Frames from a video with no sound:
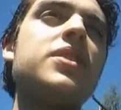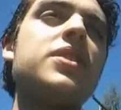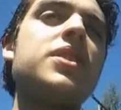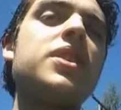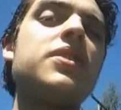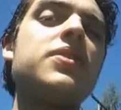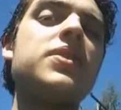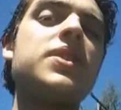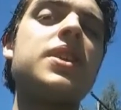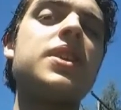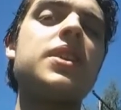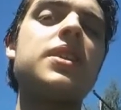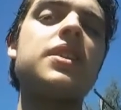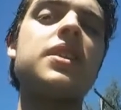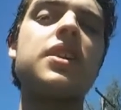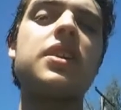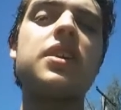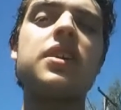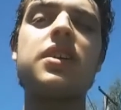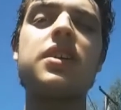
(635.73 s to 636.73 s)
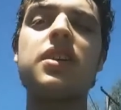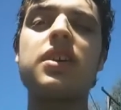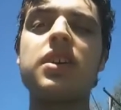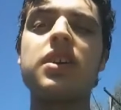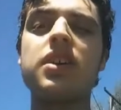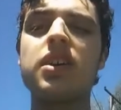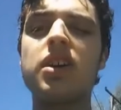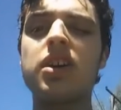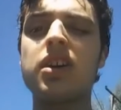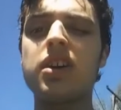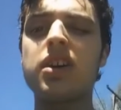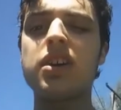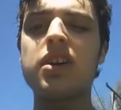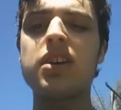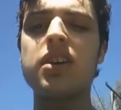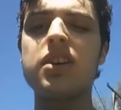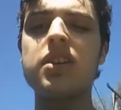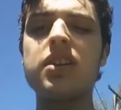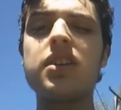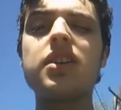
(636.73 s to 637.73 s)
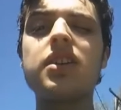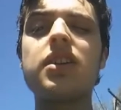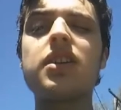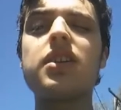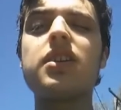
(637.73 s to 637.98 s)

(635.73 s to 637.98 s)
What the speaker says: see him sitting there, and